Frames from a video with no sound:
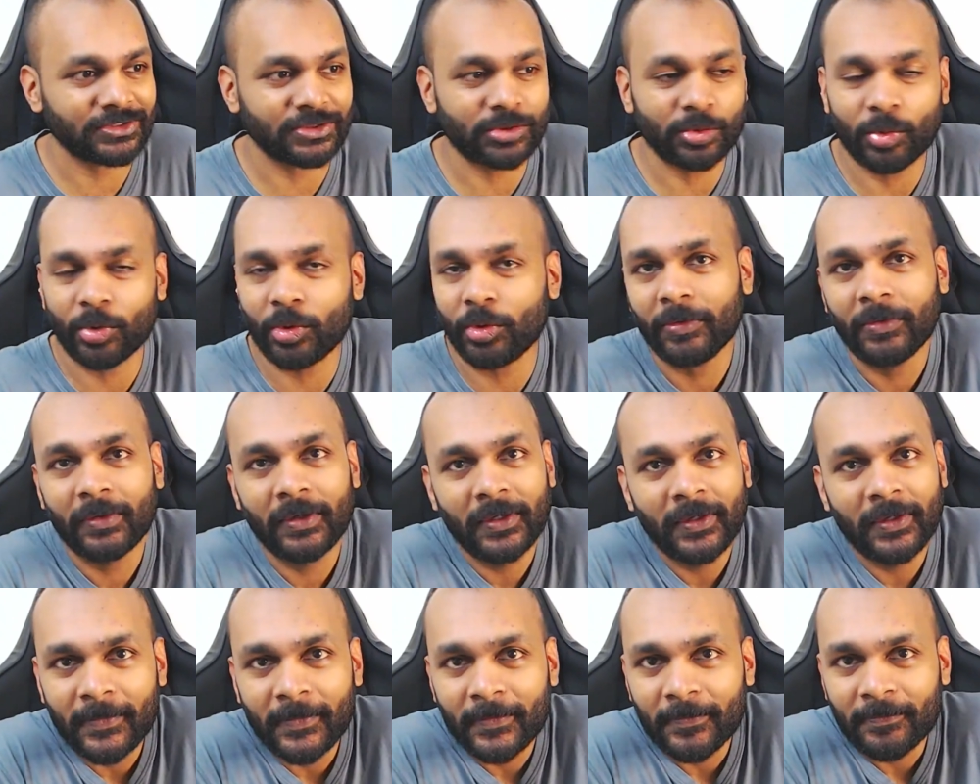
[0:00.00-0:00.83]
So
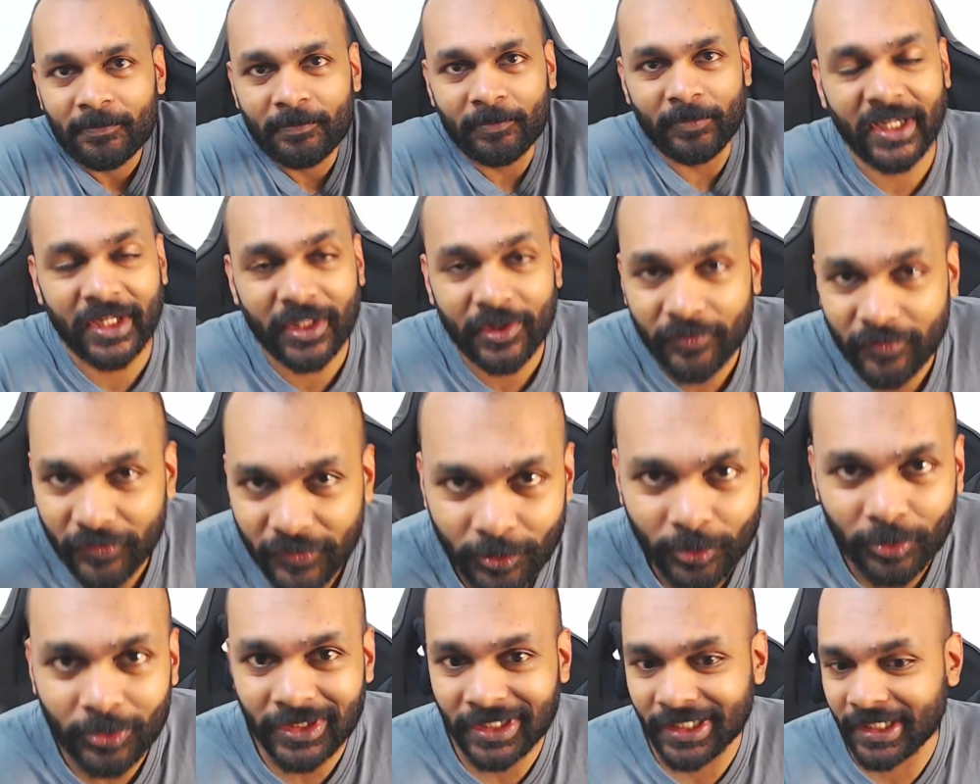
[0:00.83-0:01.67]
many of
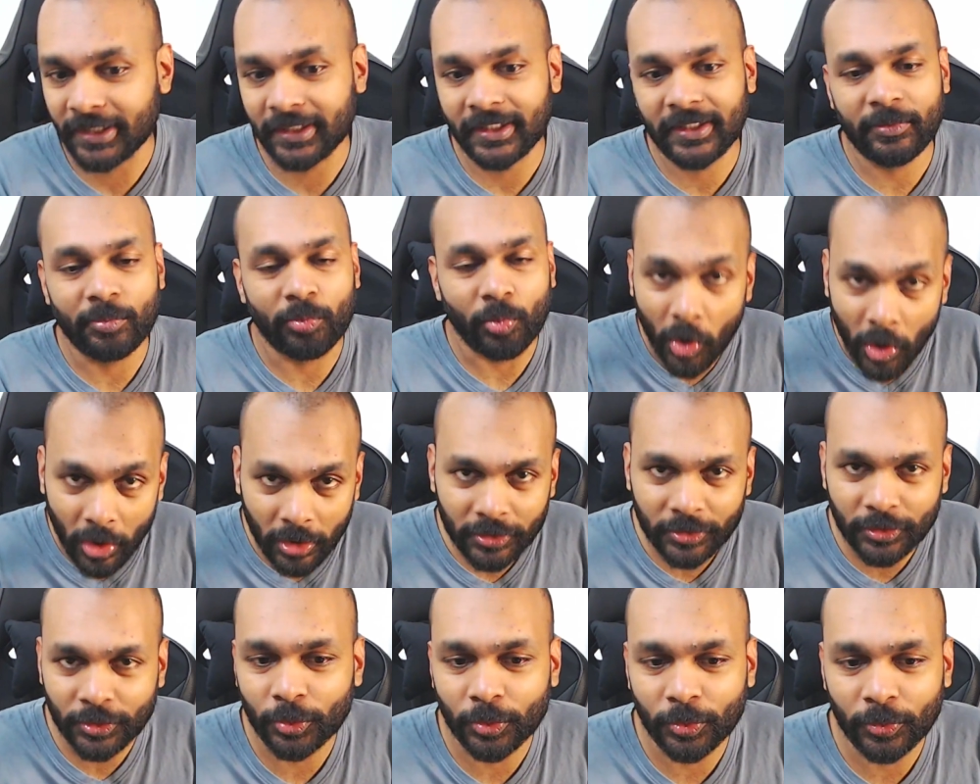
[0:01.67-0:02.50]
you clearly
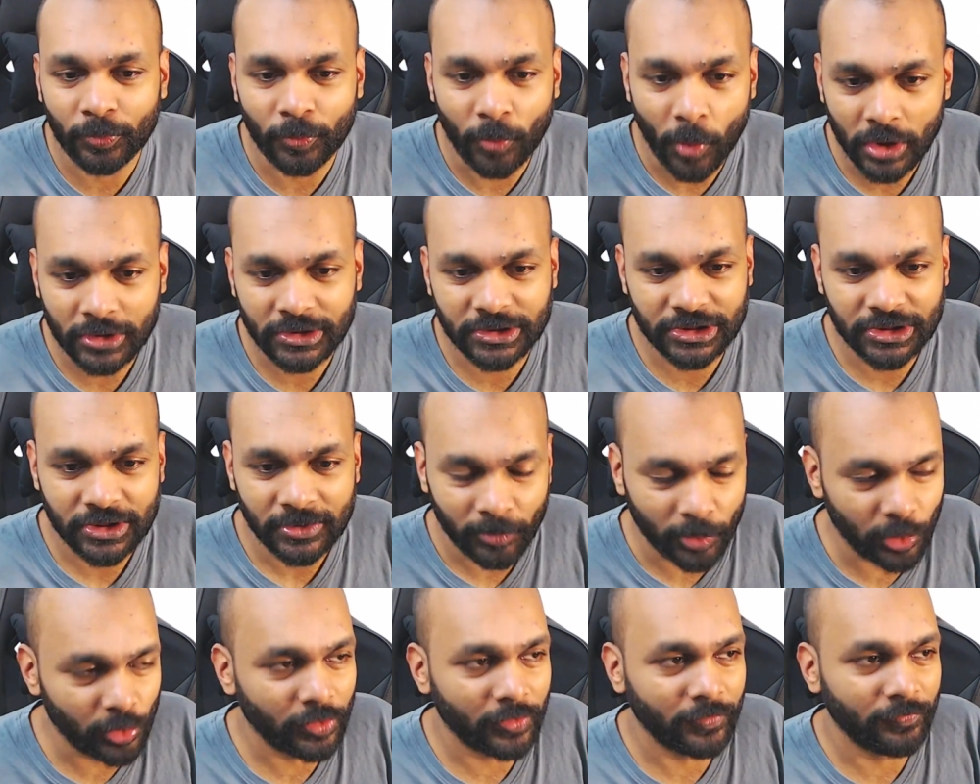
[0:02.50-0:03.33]
want to watch
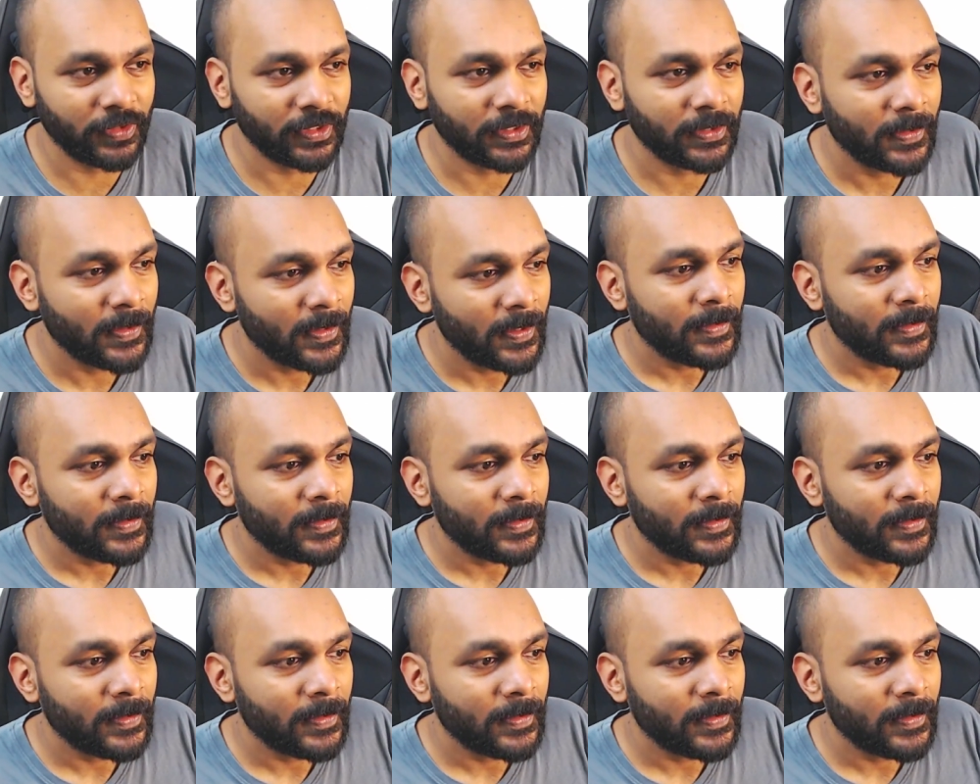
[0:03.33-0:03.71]
more of it.